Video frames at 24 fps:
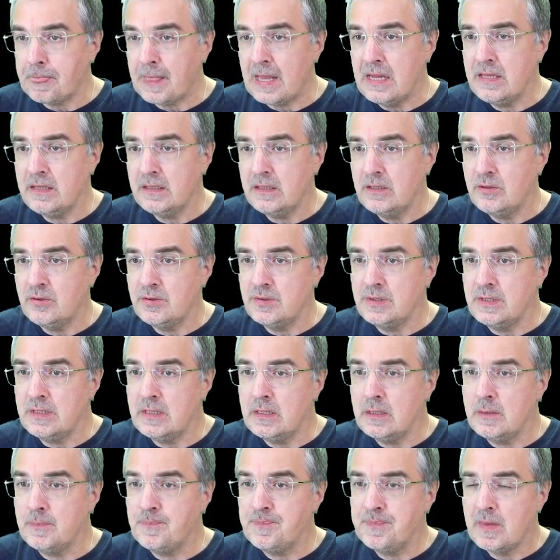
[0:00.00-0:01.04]
and you
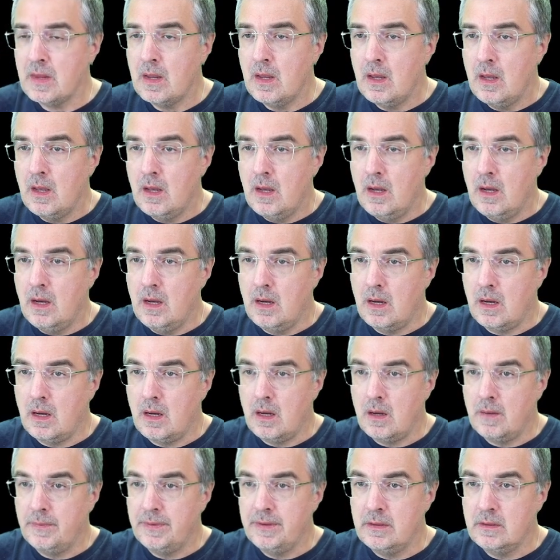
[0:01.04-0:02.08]
see
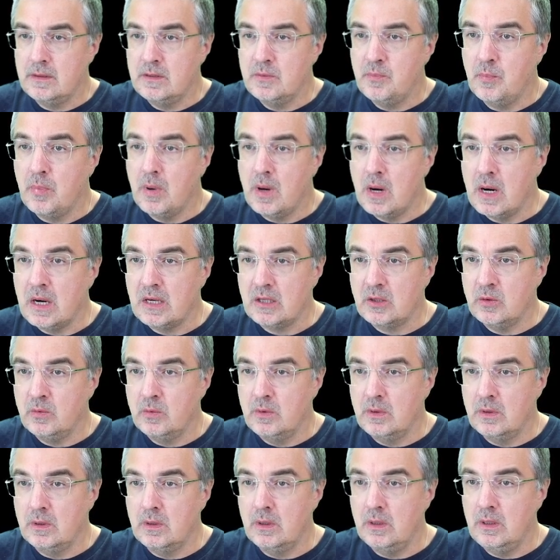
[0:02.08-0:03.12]
this part
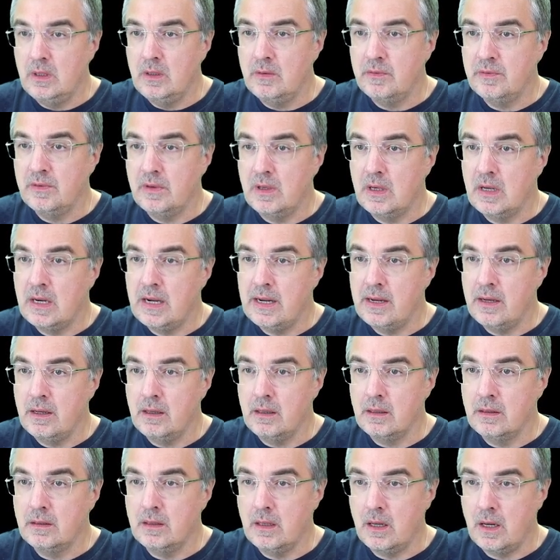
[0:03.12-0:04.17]
if
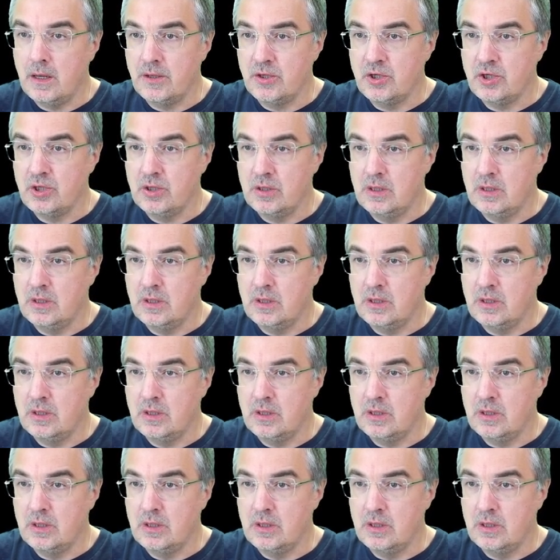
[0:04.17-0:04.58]
I touch